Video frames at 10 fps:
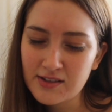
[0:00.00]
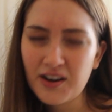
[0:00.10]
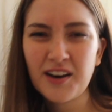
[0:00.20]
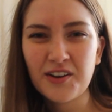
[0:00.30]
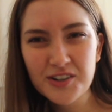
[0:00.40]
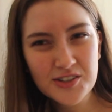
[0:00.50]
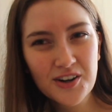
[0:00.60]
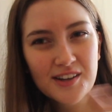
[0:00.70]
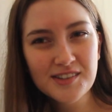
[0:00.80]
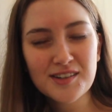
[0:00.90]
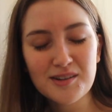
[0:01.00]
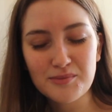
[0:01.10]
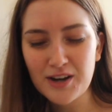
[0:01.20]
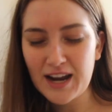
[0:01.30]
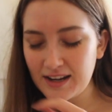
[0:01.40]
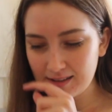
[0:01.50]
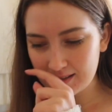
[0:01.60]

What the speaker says: are kind of crisscrossed in your brain.